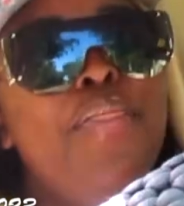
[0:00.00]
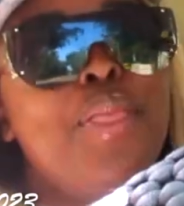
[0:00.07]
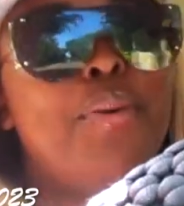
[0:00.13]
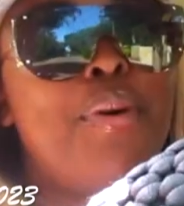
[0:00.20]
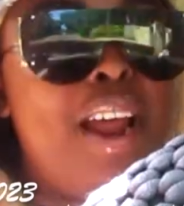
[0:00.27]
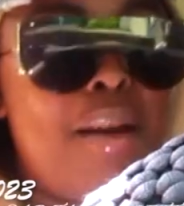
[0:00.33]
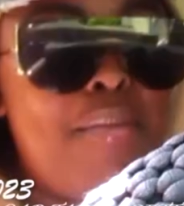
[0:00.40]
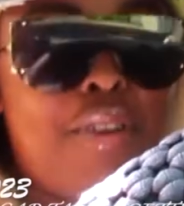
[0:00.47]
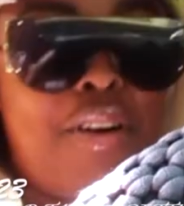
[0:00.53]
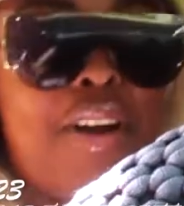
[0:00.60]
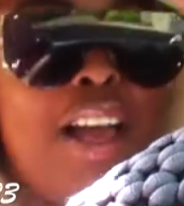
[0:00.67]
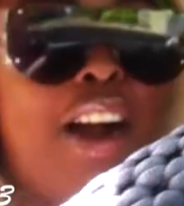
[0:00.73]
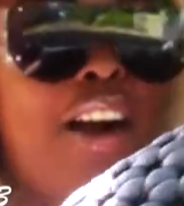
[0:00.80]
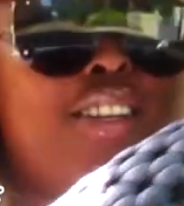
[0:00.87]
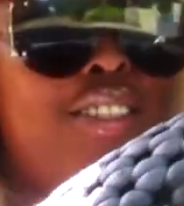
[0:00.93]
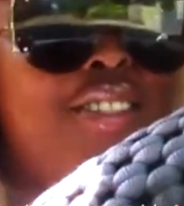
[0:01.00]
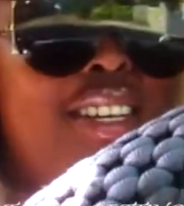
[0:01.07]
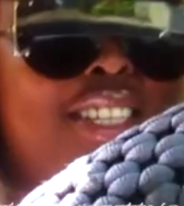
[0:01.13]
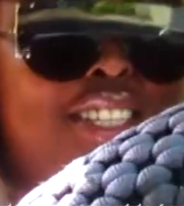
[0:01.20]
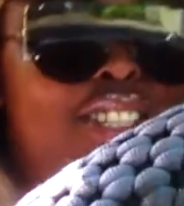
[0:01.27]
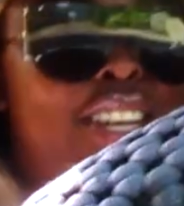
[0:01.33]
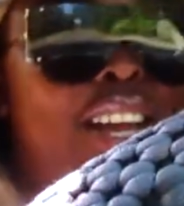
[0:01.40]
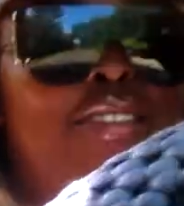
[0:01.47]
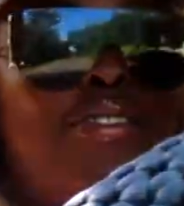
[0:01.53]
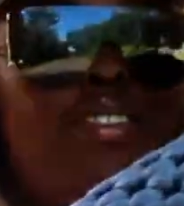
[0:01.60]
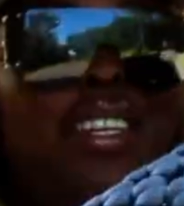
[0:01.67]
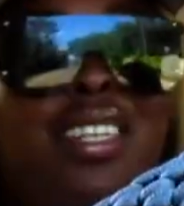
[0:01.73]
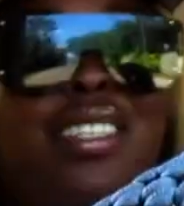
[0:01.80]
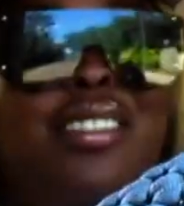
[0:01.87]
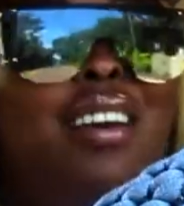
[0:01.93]
when I'm going, also it's
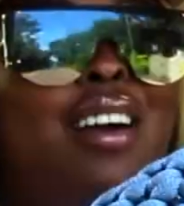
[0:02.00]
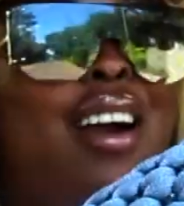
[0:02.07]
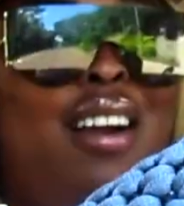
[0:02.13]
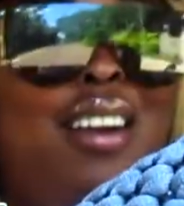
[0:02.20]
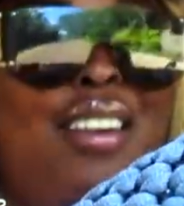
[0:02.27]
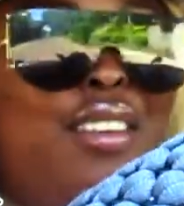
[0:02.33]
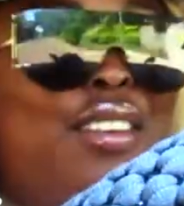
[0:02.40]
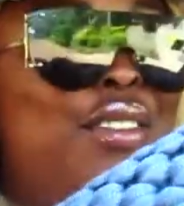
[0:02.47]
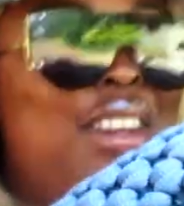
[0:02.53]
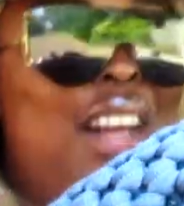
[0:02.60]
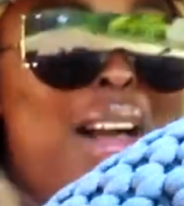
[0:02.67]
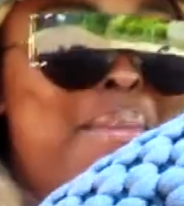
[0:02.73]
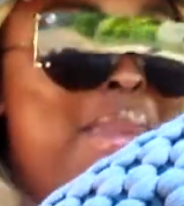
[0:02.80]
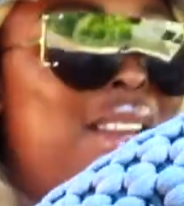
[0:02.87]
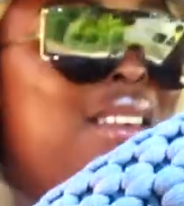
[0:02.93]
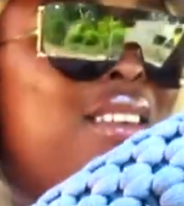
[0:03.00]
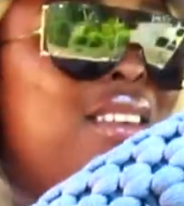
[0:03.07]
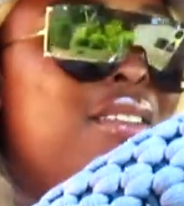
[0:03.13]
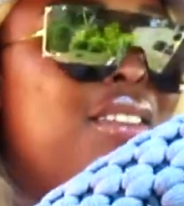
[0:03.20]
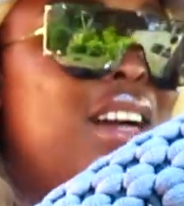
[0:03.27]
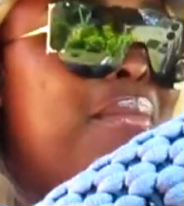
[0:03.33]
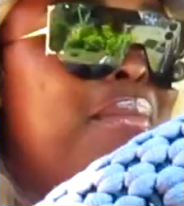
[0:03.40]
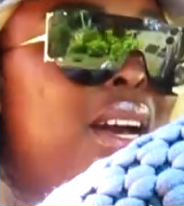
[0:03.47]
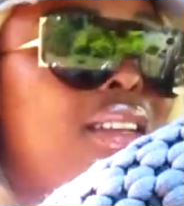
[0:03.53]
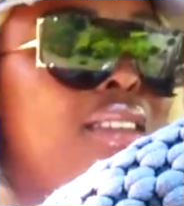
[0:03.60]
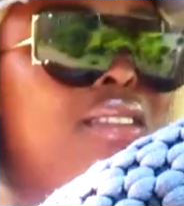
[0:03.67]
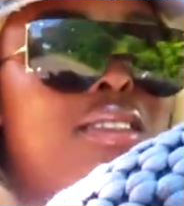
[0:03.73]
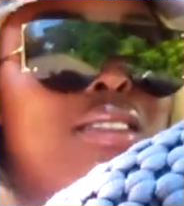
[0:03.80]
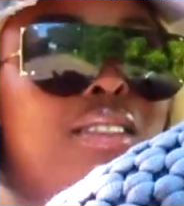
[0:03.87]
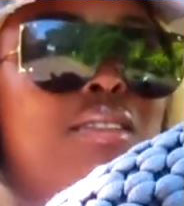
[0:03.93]
January, so who got money? Who got money
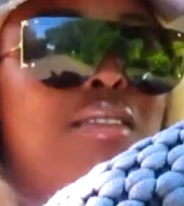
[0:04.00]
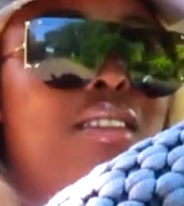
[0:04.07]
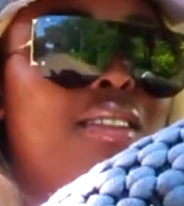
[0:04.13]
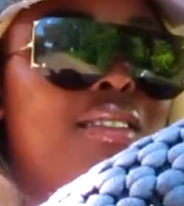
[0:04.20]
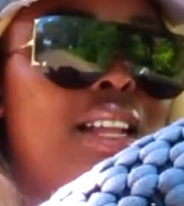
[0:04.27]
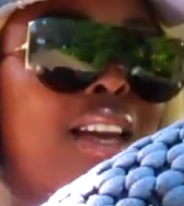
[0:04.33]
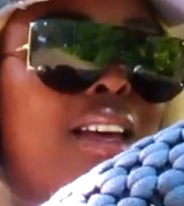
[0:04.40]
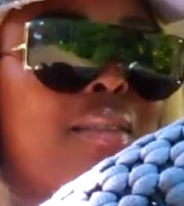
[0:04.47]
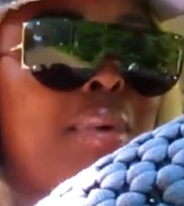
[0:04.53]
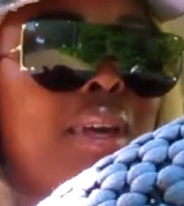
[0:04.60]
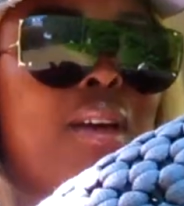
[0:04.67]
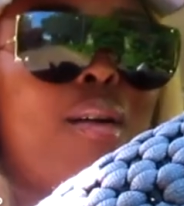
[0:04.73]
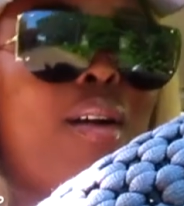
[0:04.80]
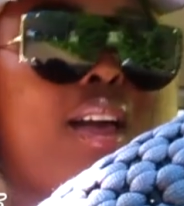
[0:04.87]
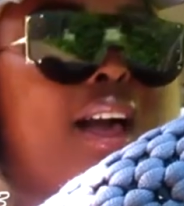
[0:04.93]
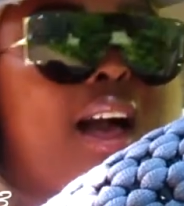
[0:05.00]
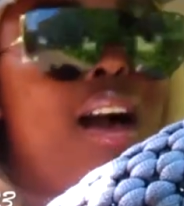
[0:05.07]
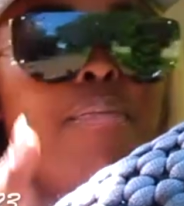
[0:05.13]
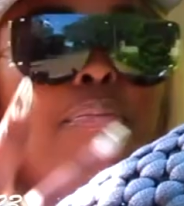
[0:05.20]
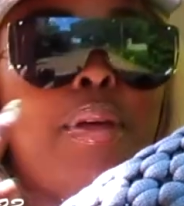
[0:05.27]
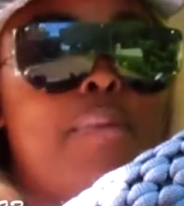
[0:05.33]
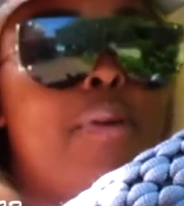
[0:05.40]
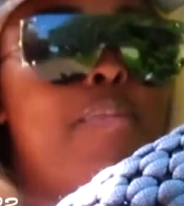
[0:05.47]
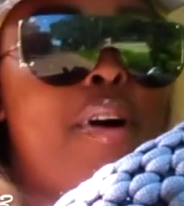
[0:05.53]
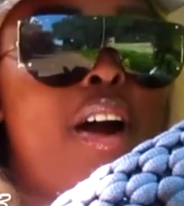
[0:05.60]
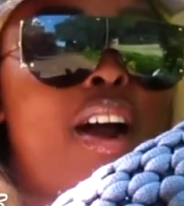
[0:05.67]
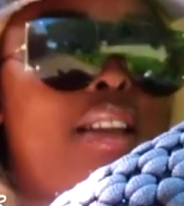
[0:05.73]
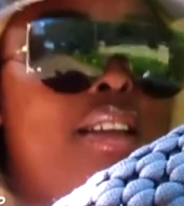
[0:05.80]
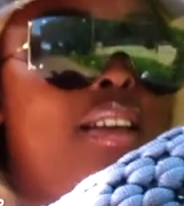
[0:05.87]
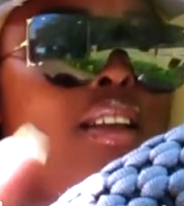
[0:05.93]
to like be going out? People
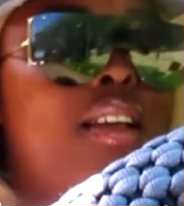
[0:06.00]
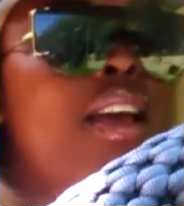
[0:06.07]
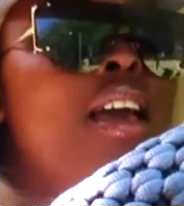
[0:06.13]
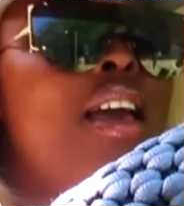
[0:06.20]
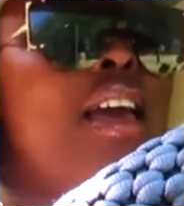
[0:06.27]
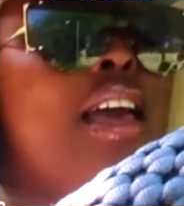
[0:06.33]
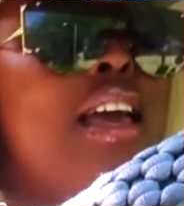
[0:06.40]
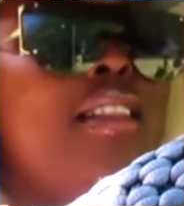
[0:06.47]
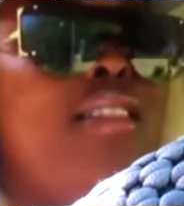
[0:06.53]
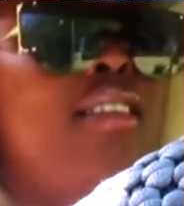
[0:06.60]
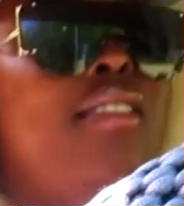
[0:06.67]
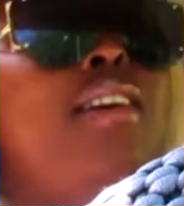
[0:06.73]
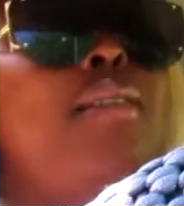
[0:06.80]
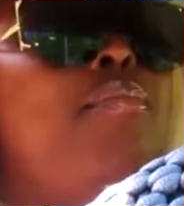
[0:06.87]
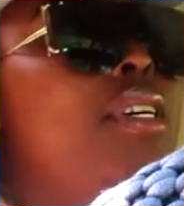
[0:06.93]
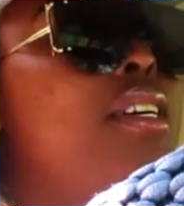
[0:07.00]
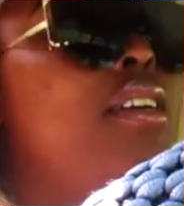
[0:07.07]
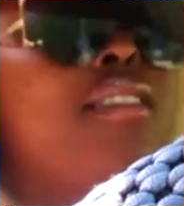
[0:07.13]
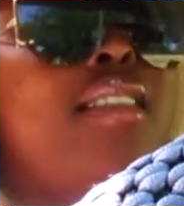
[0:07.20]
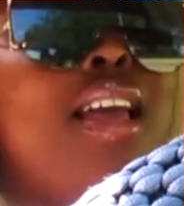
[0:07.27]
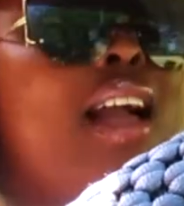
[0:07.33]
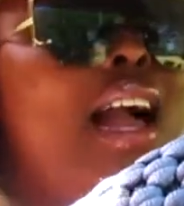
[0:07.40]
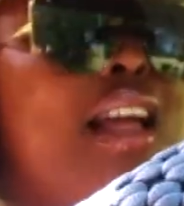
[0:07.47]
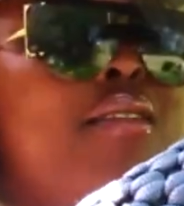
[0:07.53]
partied in December. They ain't got